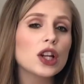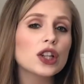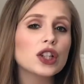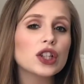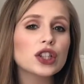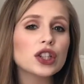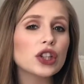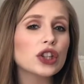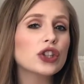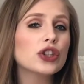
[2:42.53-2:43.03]

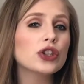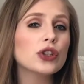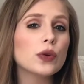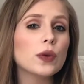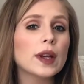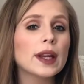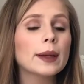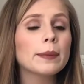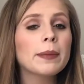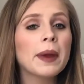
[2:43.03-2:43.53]
just a
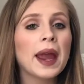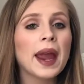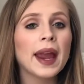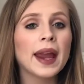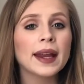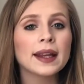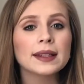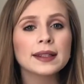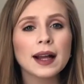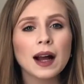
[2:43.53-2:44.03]
shooting
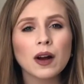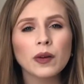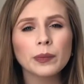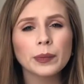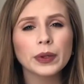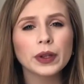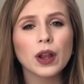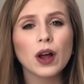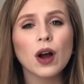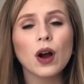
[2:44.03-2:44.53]
pain
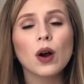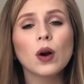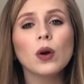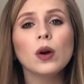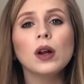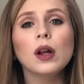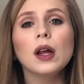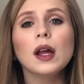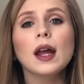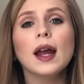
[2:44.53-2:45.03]
down
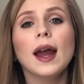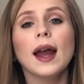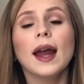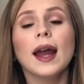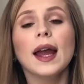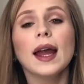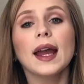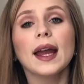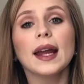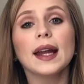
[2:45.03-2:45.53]
below.
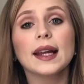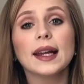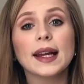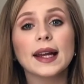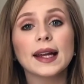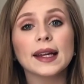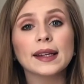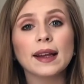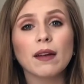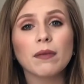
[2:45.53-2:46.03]

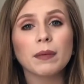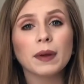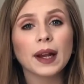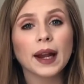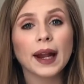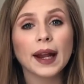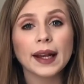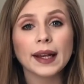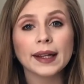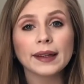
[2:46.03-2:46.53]
And I've
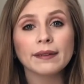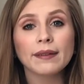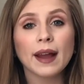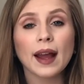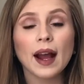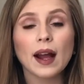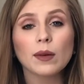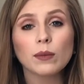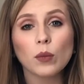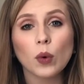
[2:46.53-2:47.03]
been getting
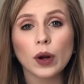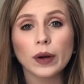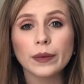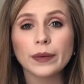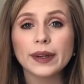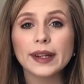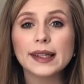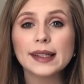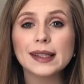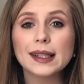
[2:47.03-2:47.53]
that more
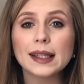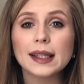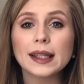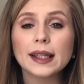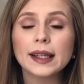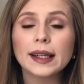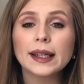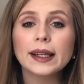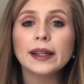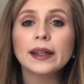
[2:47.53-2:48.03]

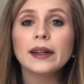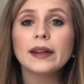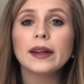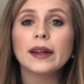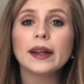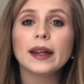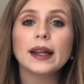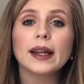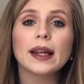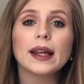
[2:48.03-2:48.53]
recently.
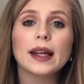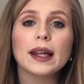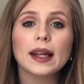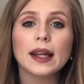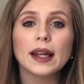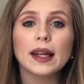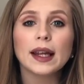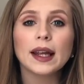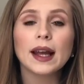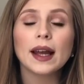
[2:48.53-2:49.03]

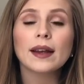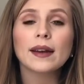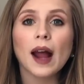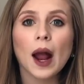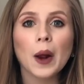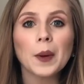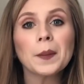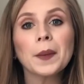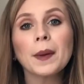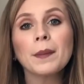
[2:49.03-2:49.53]
And
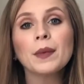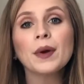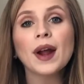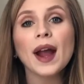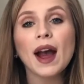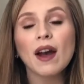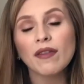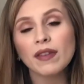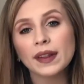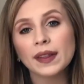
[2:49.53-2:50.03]
I remember
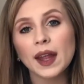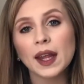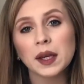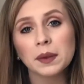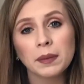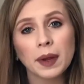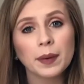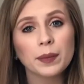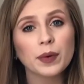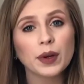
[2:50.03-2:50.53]
having that
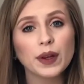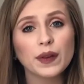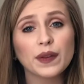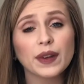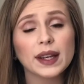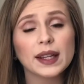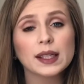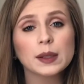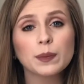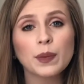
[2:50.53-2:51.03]
in my
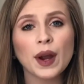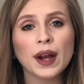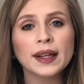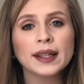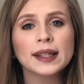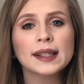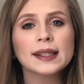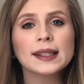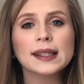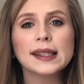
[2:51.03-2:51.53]
previous
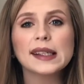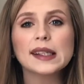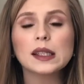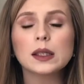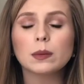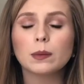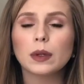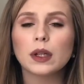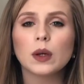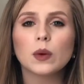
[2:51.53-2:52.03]

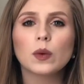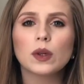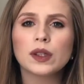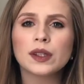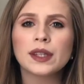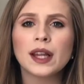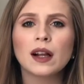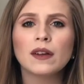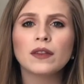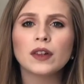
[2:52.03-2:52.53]
pregnancies, but it
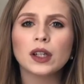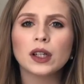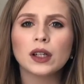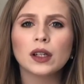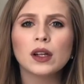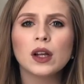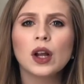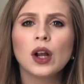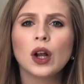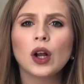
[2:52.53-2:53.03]
was
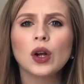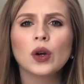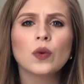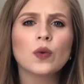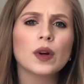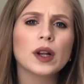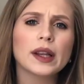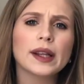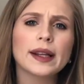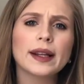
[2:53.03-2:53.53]
never
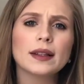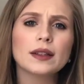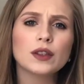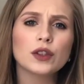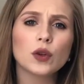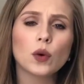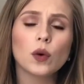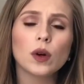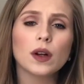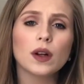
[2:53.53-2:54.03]
really
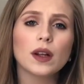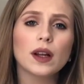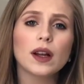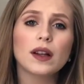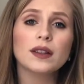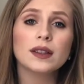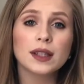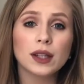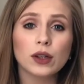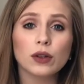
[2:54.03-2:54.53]

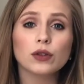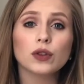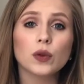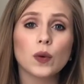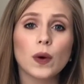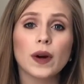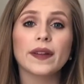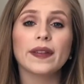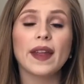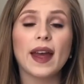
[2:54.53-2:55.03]
until
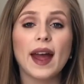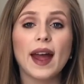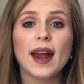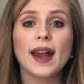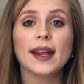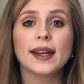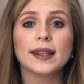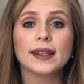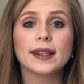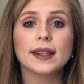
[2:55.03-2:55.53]
toward the
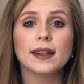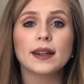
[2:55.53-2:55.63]
end.